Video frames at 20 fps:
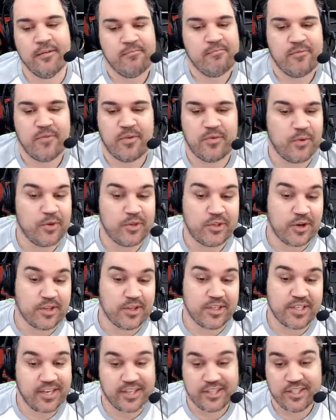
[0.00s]
The
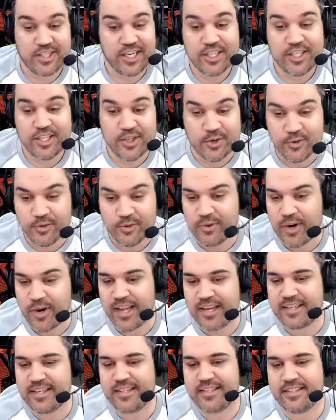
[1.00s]
flowchart's going to cheat you,
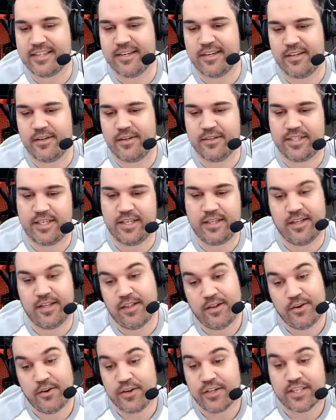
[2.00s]
right? It's going to say,
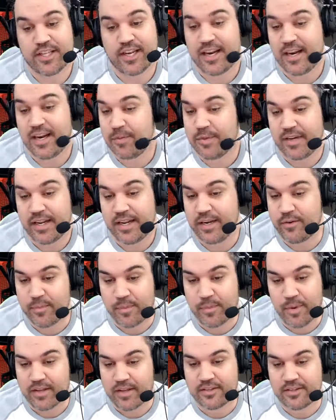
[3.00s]
and then you're just going to end up with an angry
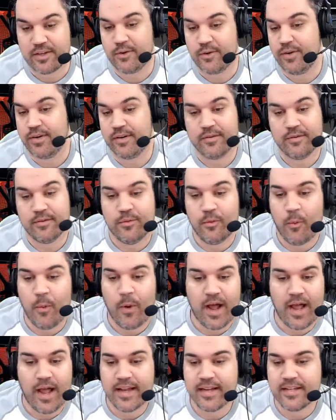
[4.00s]
boss going,
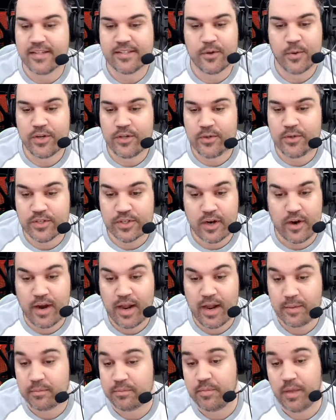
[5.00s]
"Why is no one using our
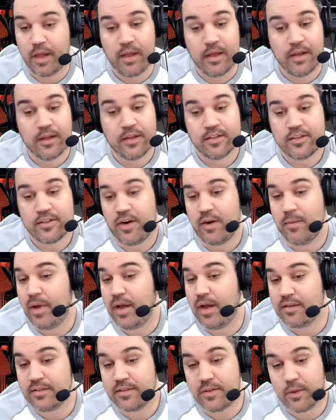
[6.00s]
app? Sorry,
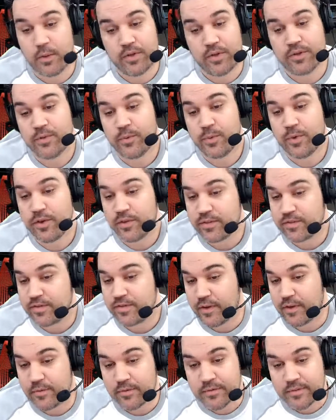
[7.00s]
boss, no one uses Windows
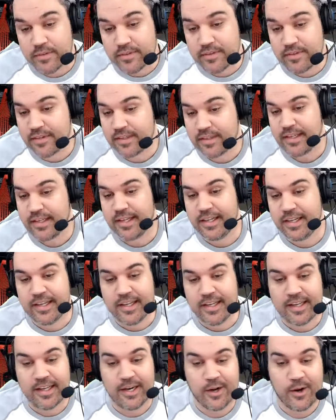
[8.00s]
Phone."
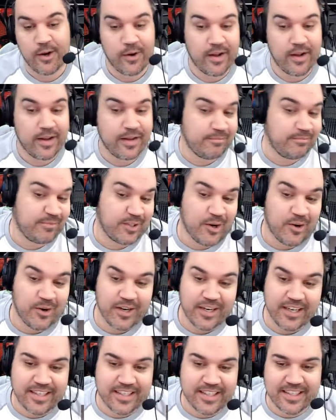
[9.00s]
I'm
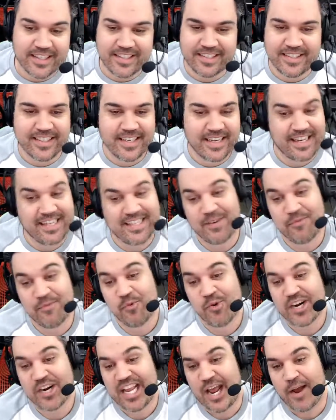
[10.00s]
sorry, it didn't
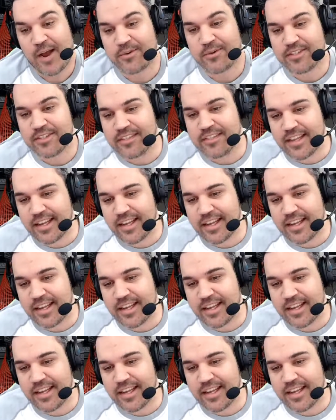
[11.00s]
work out.